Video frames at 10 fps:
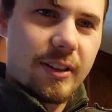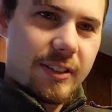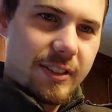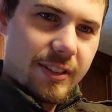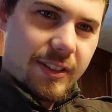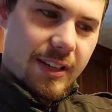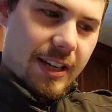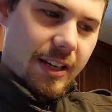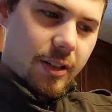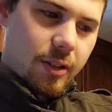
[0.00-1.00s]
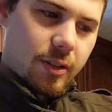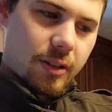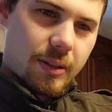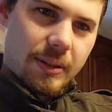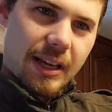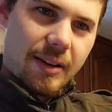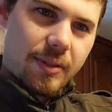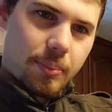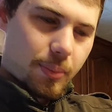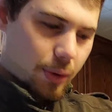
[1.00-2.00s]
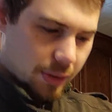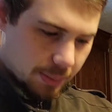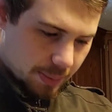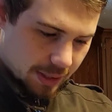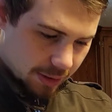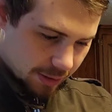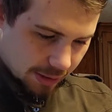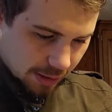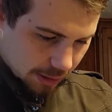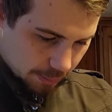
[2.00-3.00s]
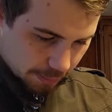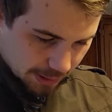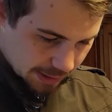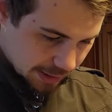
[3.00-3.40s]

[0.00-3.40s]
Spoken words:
So now I have the protein powder there. I'll mix it